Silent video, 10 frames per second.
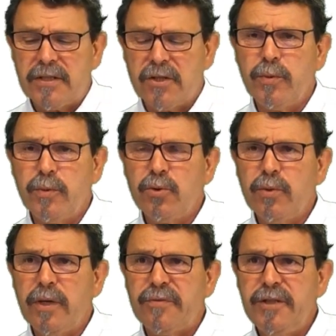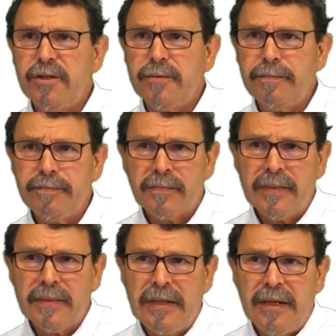So we do have here,
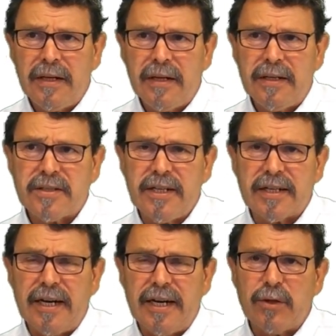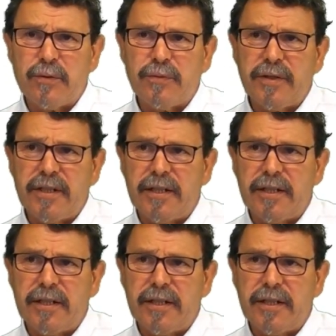let's say, a kind of